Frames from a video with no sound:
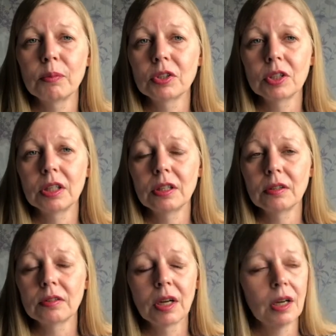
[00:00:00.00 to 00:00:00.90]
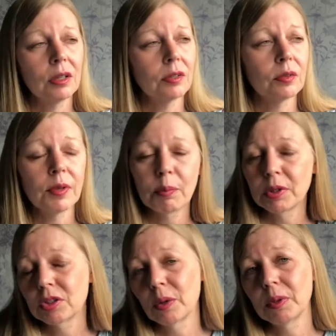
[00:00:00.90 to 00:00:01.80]
machines. There's a
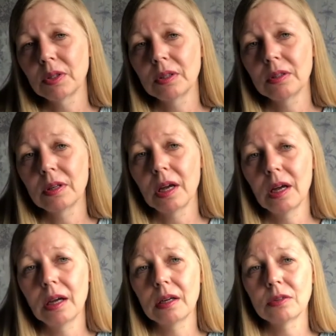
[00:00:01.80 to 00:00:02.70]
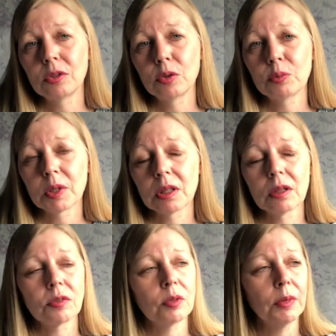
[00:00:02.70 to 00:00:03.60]
fabric shop in uh, Dewsbury
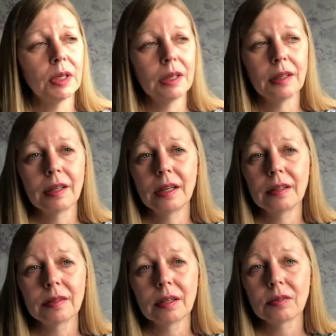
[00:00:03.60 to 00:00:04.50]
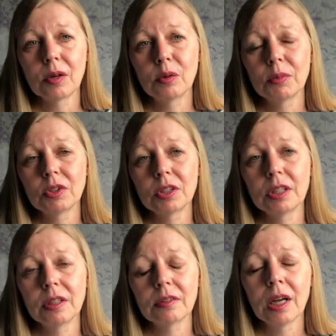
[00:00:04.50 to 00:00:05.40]
close to me. He sells old
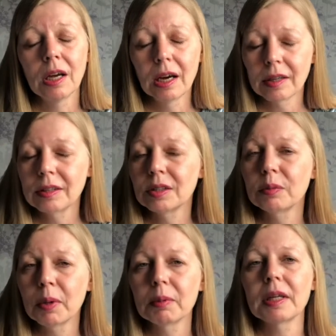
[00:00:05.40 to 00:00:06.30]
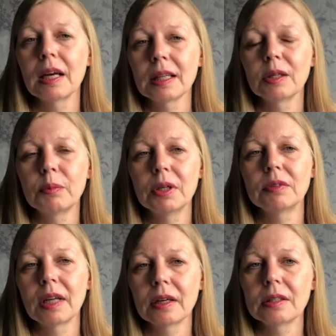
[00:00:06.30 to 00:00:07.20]
machines, and I think you'll probably get a little bit of
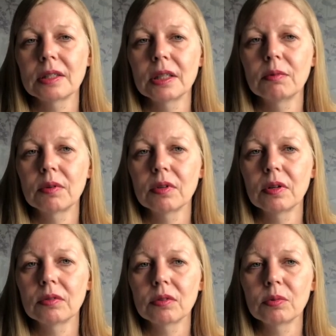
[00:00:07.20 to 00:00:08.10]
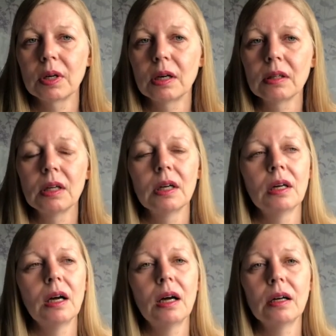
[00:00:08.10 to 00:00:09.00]
a guarantee with those as well.
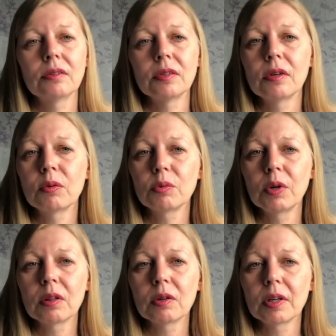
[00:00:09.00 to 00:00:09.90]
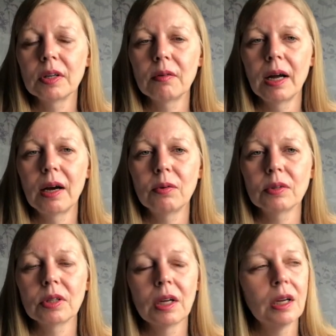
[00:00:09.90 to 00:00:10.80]
Uh, so it's always worth looking
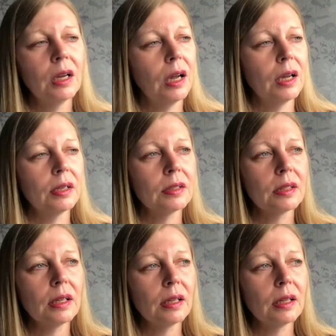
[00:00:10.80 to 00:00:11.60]
around. And